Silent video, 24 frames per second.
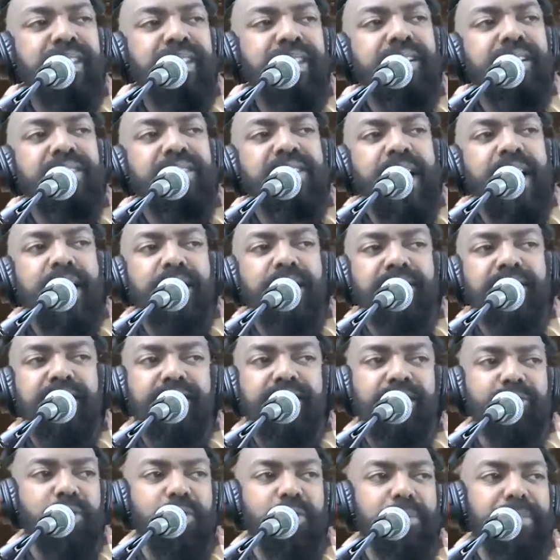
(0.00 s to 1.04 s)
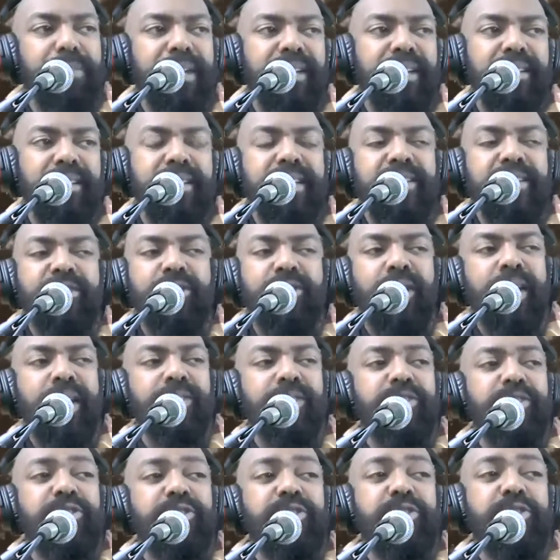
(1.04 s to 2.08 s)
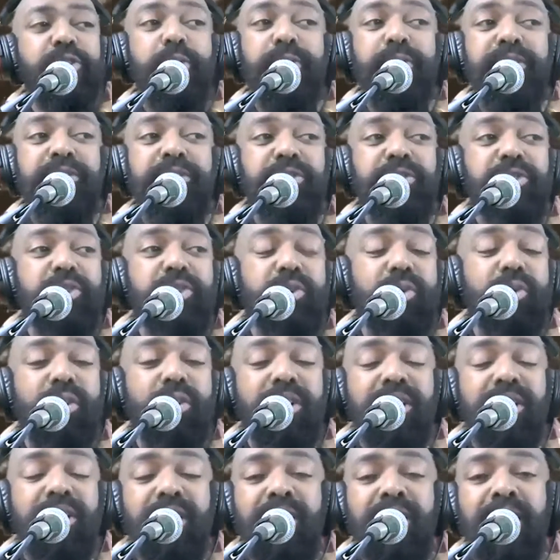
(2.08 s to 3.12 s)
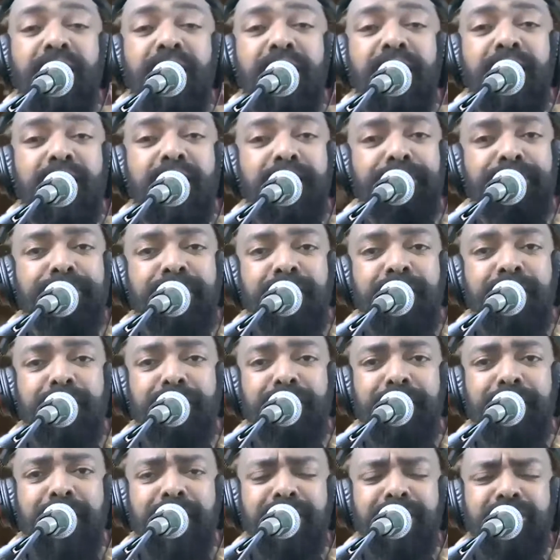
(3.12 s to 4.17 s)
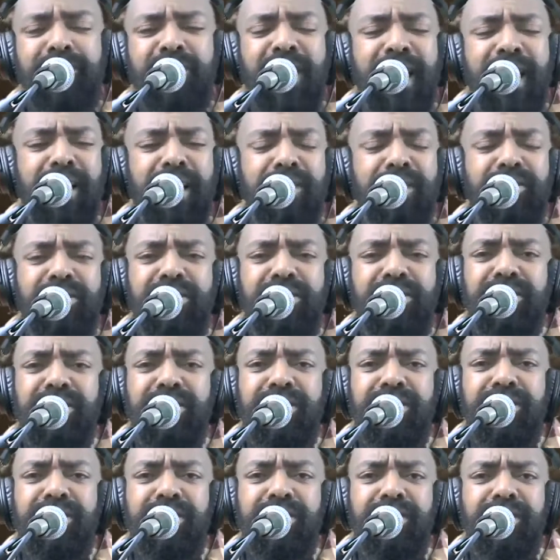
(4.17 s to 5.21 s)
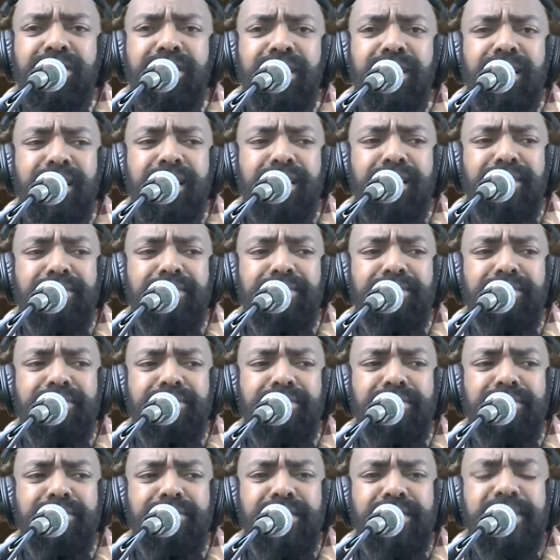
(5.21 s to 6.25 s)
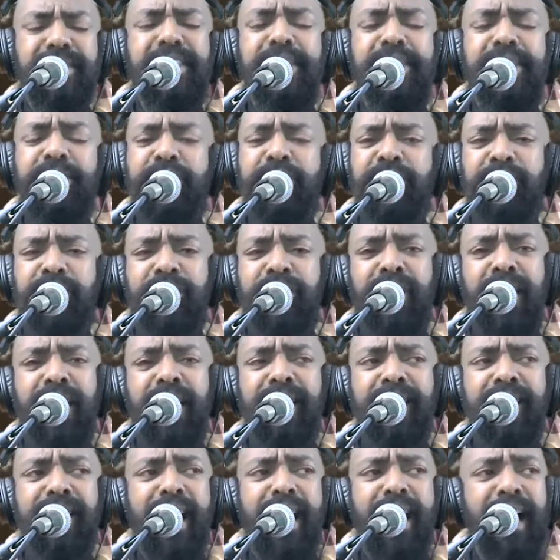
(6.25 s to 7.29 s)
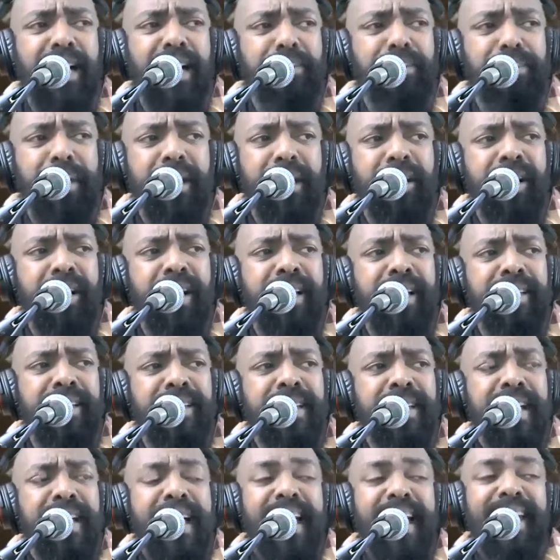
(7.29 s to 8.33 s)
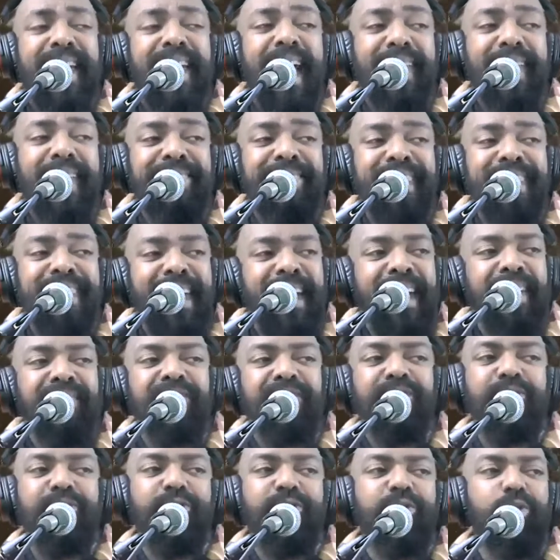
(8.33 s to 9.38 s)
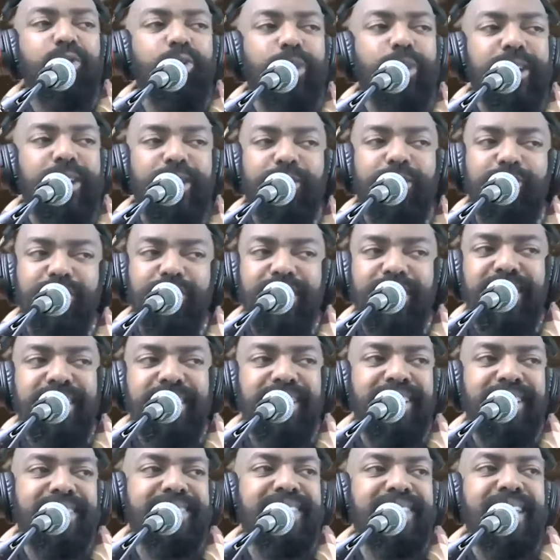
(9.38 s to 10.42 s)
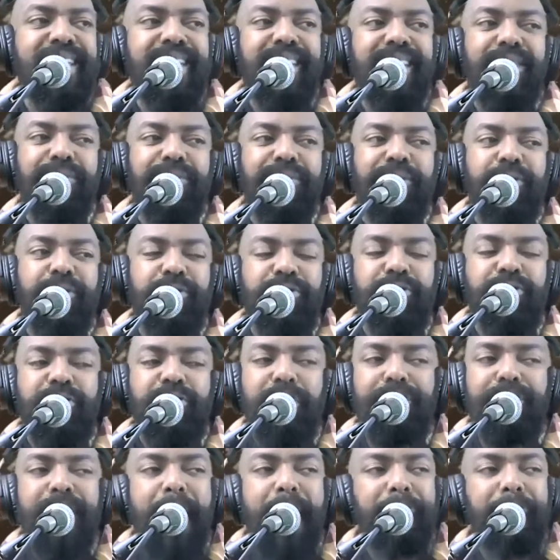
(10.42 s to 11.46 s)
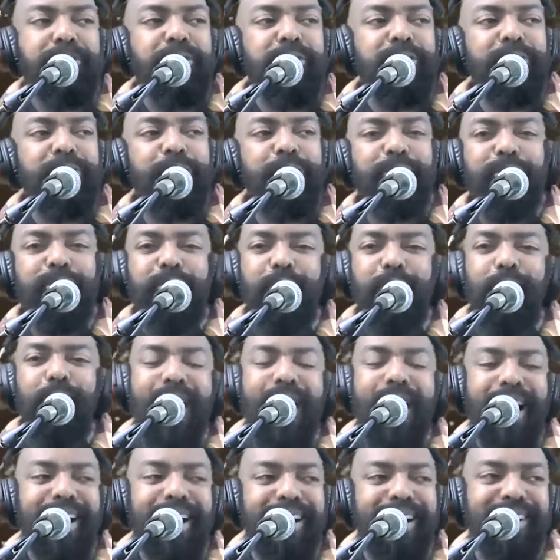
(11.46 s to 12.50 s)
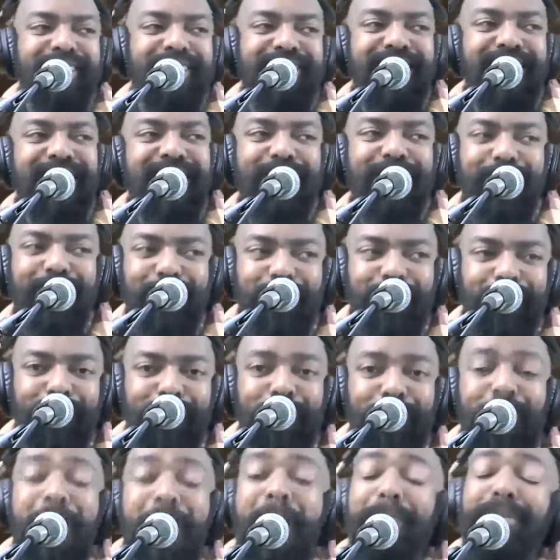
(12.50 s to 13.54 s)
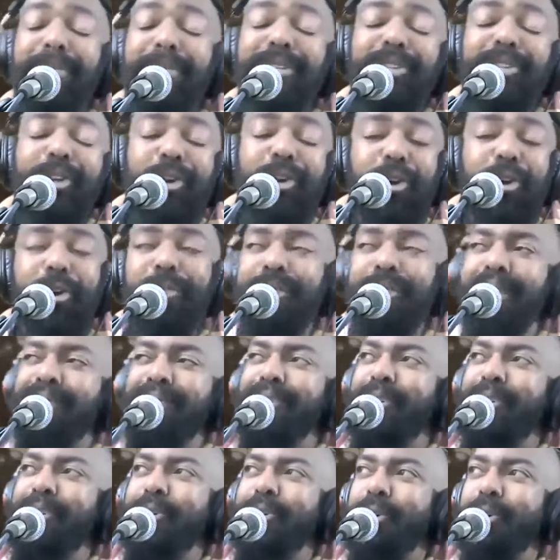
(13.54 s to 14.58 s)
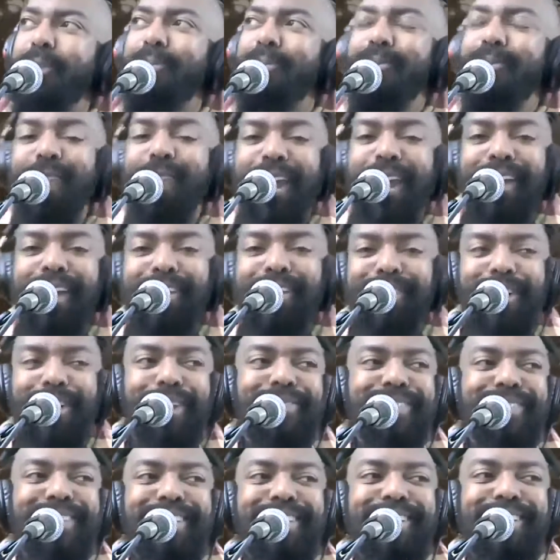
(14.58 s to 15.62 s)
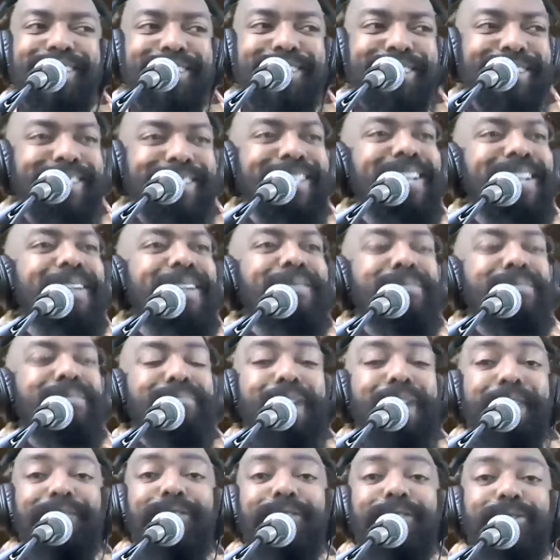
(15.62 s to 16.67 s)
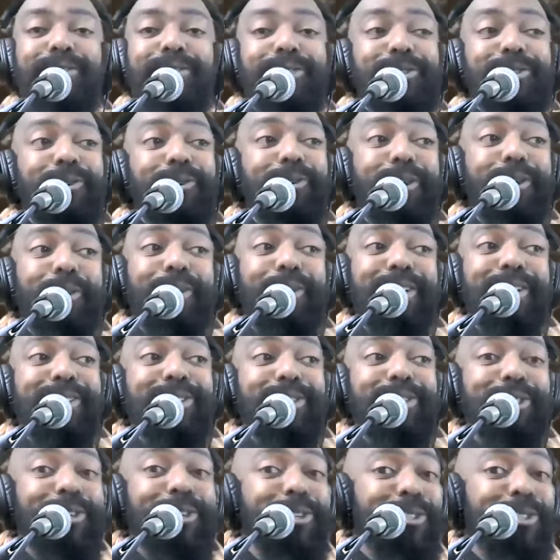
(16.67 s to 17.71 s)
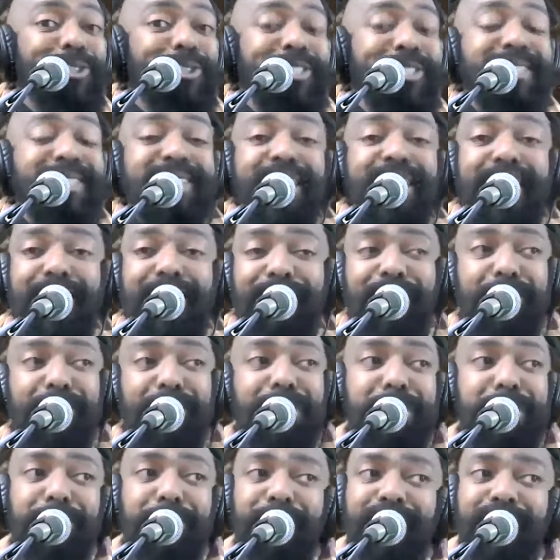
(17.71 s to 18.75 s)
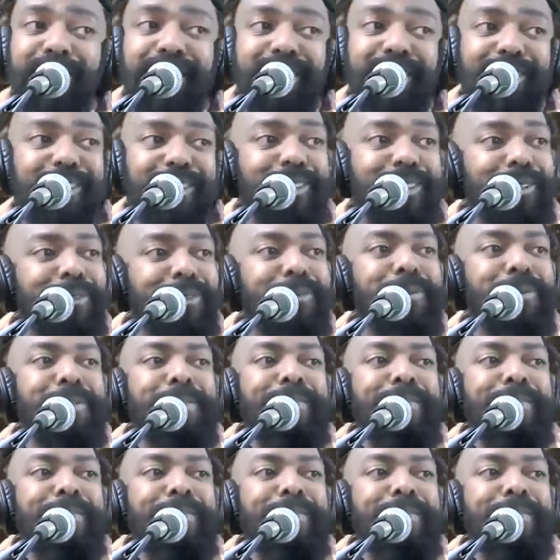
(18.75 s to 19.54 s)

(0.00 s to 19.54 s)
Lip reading: Shout out to Glenroy Bailey. Shout out to Eunice Joyner, a childhood teacher and godparent. Kathy Evans, Troy Green, singing in the First Union Baptist Church choir. Thank you. Miss Kirby of the Kirby Randolph Singers, my first solo in church and singing in front of people. Thank you.